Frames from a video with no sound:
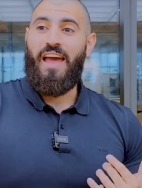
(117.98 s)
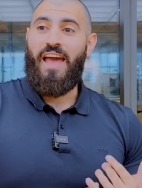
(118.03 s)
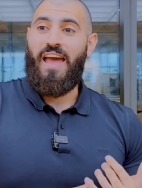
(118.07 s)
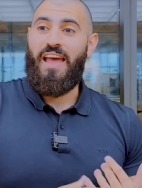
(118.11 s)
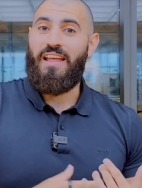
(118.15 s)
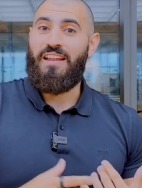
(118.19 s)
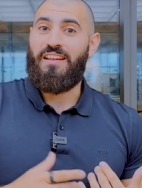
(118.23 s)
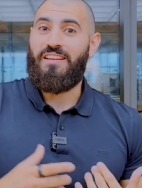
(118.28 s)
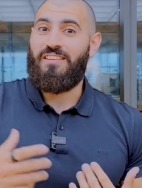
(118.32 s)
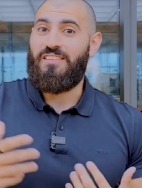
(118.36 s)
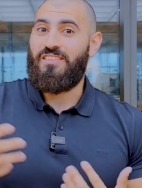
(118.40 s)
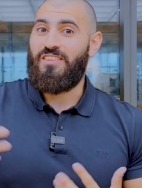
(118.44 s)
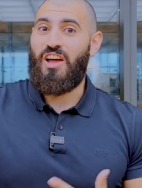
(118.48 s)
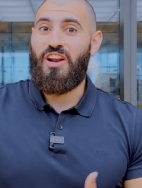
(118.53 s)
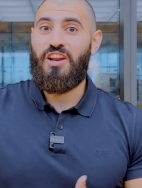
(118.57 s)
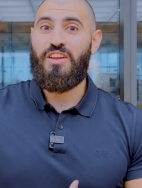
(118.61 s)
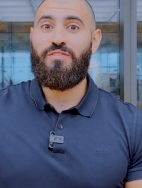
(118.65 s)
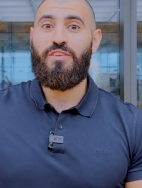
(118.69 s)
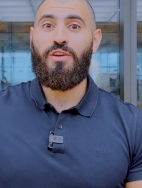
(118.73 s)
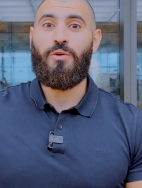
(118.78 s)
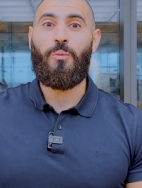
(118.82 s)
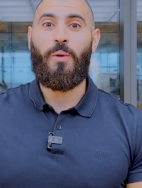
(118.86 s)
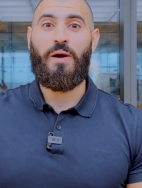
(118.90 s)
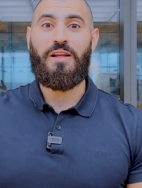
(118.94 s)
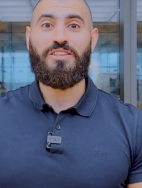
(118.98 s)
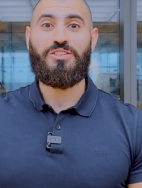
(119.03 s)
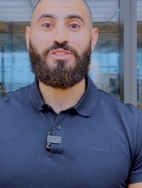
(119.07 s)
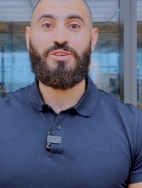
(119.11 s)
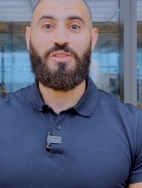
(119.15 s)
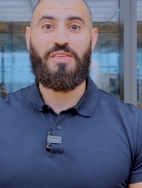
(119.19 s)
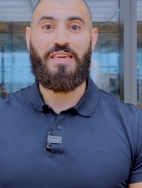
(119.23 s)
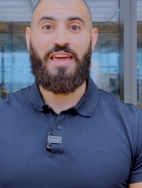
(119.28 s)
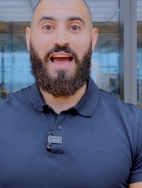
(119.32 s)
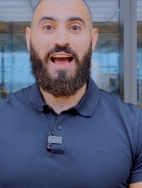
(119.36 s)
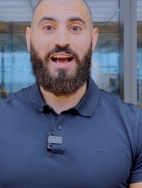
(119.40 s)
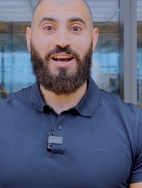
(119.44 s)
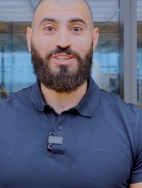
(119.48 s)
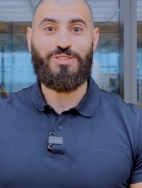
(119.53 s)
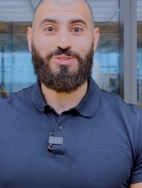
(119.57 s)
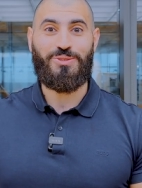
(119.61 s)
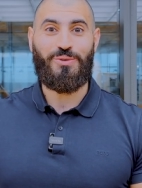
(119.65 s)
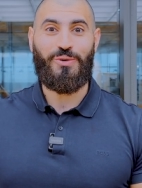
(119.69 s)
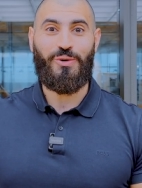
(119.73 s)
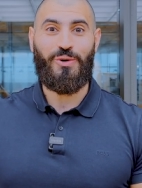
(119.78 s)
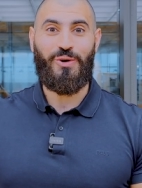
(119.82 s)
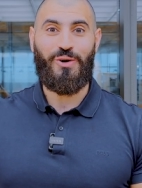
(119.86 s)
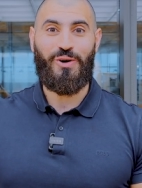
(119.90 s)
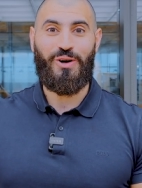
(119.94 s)
and not even went to the
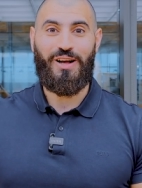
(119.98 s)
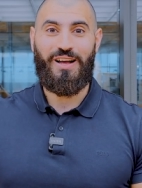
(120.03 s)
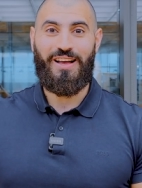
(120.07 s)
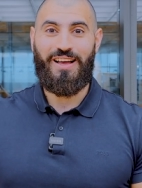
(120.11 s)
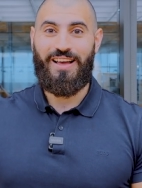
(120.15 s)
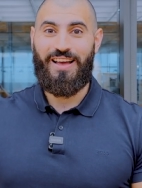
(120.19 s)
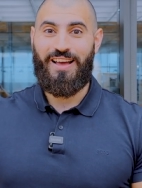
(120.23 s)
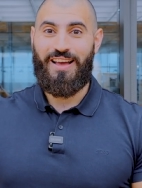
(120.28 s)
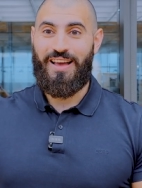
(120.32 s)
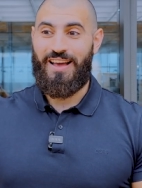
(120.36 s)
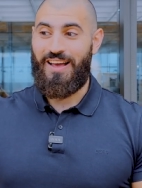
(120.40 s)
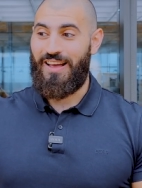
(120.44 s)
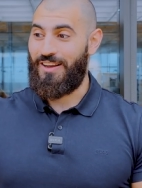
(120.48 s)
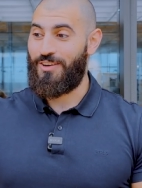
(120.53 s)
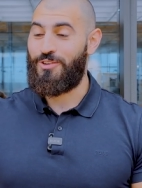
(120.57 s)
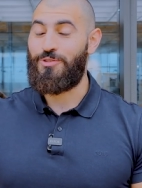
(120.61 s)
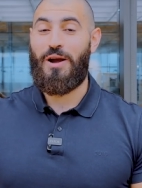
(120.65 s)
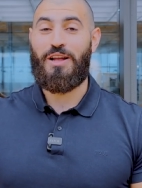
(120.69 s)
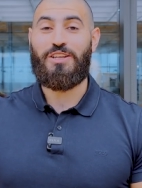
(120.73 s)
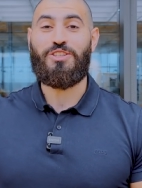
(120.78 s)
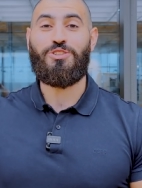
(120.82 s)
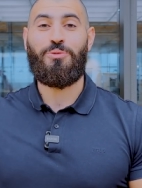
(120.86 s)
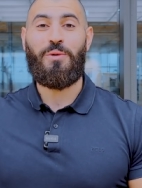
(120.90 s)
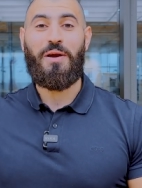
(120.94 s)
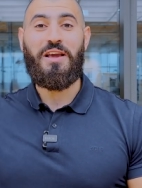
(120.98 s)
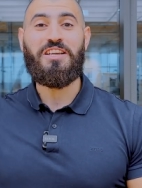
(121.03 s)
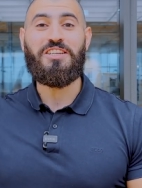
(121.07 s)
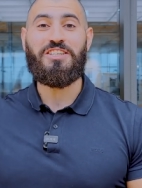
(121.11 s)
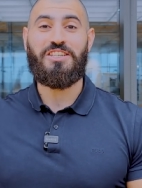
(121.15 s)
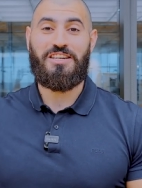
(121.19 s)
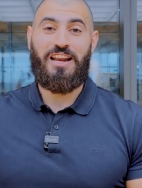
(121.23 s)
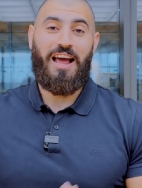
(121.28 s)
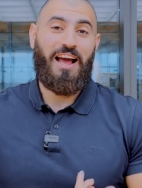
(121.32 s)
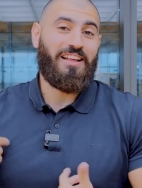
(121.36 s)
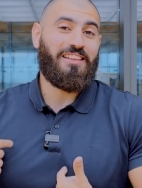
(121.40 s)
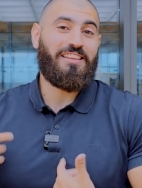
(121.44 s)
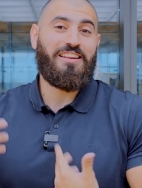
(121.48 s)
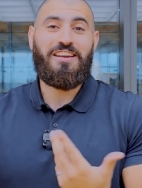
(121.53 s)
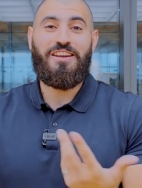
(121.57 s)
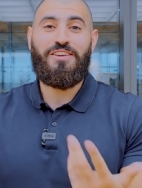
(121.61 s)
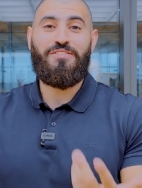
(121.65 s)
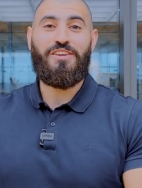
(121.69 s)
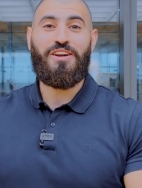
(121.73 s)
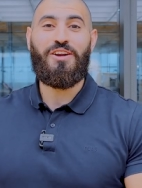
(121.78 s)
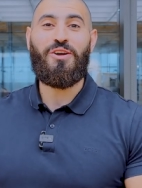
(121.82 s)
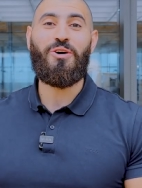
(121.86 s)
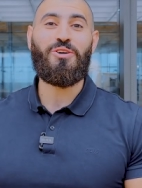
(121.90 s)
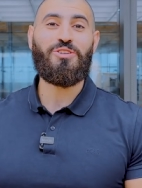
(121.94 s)
actual uh, graduation. I didn't
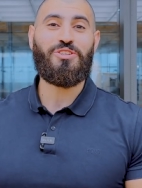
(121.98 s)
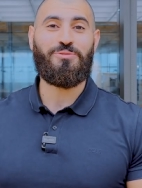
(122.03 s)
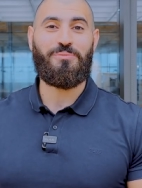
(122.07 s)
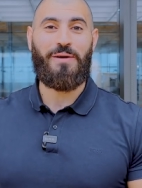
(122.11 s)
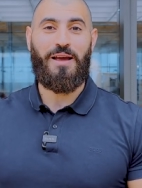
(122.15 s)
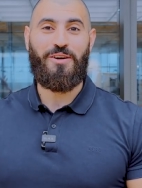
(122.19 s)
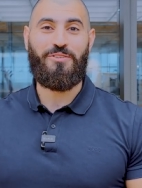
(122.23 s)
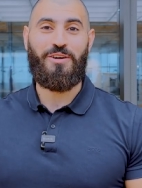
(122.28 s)
even go to my